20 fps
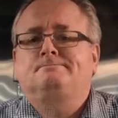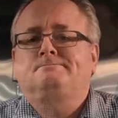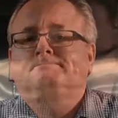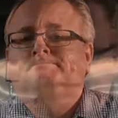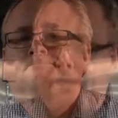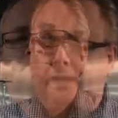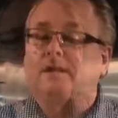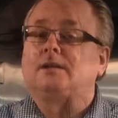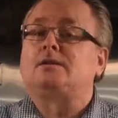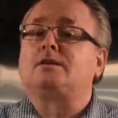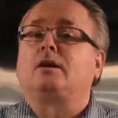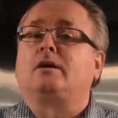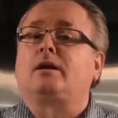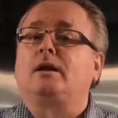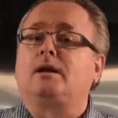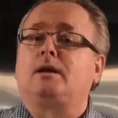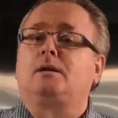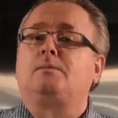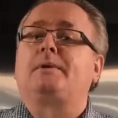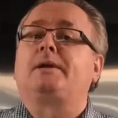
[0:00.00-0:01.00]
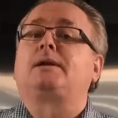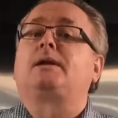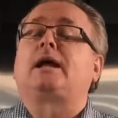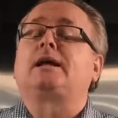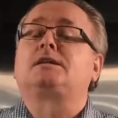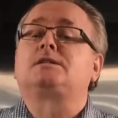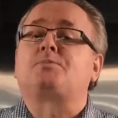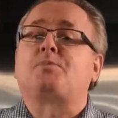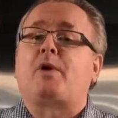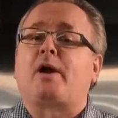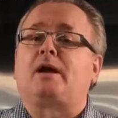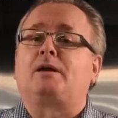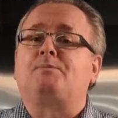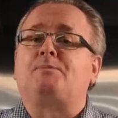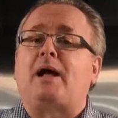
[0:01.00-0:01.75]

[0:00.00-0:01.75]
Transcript: Beginning to look a little bit like spring at